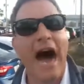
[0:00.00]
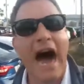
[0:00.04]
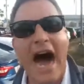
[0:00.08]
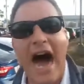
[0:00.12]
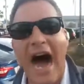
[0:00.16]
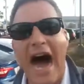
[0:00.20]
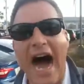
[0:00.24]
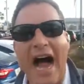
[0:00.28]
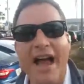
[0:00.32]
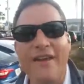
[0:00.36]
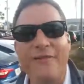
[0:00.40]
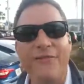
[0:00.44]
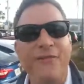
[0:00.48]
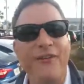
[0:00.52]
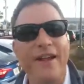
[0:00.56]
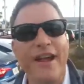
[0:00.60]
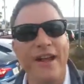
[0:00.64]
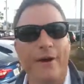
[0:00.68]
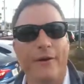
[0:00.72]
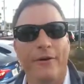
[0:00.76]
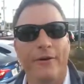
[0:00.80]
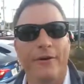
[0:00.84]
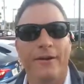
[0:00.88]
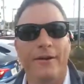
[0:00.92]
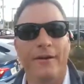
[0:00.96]
I
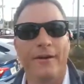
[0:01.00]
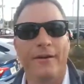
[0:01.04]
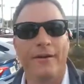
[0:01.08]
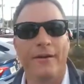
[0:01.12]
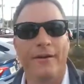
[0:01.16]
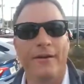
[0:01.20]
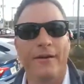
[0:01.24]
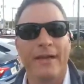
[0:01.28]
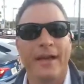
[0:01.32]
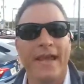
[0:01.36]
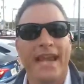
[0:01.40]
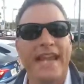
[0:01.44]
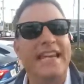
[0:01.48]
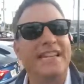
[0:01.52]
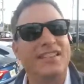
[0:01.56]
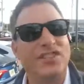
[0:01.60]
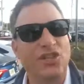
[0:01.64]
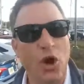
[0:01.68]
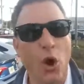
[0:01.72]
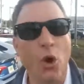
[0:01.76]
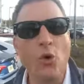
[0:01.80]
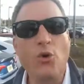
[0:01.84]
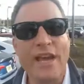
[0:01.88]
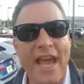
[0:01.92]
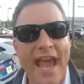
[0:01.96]
failed. It's
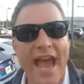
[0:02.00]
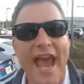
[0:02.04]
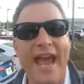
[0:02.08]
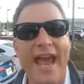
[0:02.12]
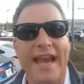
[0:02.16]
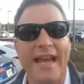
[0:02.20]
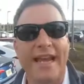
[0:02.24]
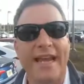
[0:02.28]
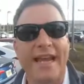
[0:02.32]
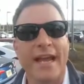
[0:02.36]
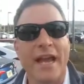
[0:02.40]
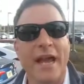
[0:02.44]
okay.